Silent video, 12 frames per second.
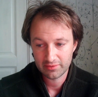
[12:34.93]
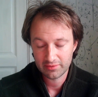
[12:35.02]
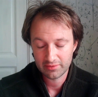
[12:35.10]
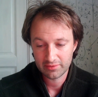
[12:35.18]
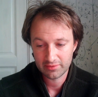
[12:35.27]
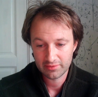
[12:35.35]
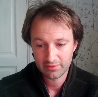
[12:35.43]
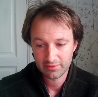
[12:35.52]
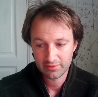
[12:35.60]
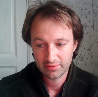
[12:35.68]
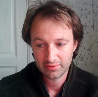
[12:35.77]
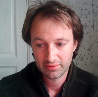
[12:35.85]

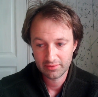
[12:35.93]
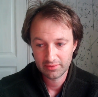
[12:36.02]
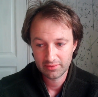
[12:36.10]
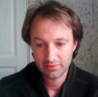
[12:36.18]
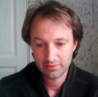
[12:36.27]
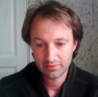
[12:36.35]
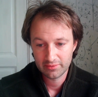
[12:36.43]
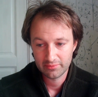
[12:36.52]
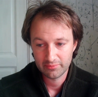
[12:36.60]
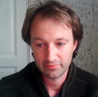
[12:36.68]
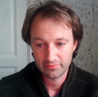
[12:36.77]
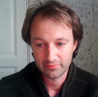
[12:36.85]

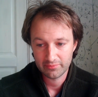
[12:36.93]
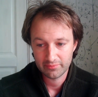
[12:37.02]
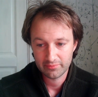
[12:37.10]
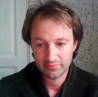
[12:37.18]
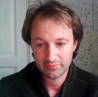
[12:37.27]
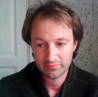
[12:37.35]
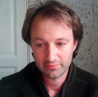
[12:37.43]
[no speech]